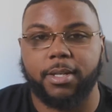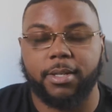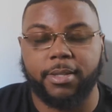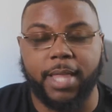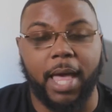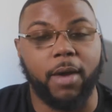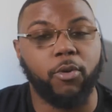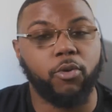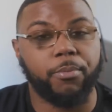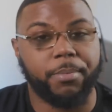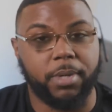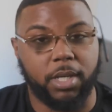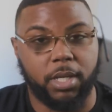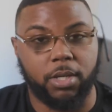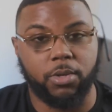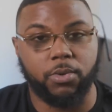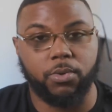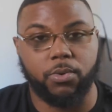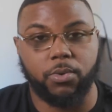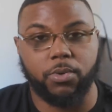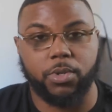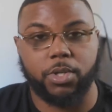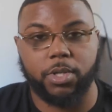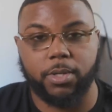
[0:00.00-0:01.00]
That will be
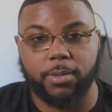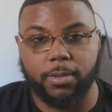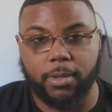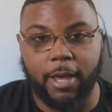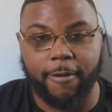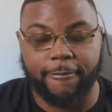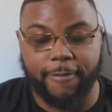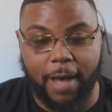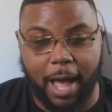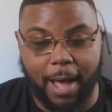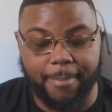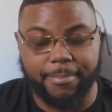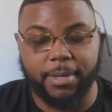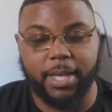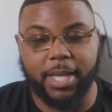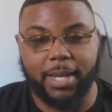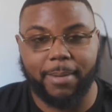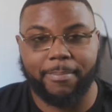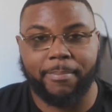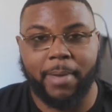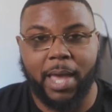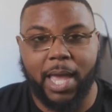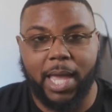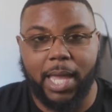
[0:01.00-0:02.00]
huge if I'm
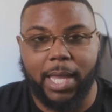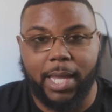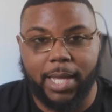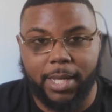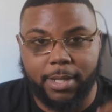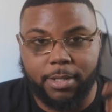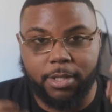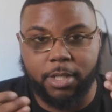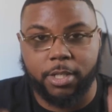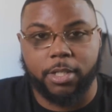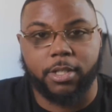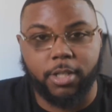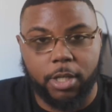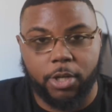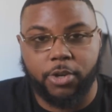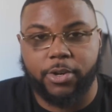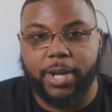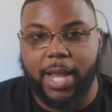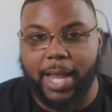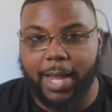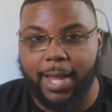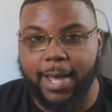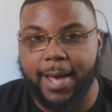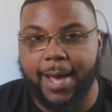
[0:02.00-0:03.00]
getting paid just to
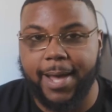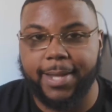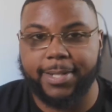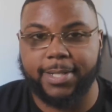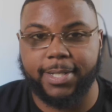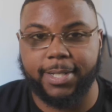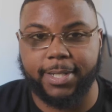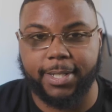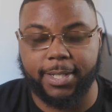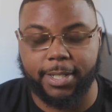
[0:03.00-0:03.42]
create content.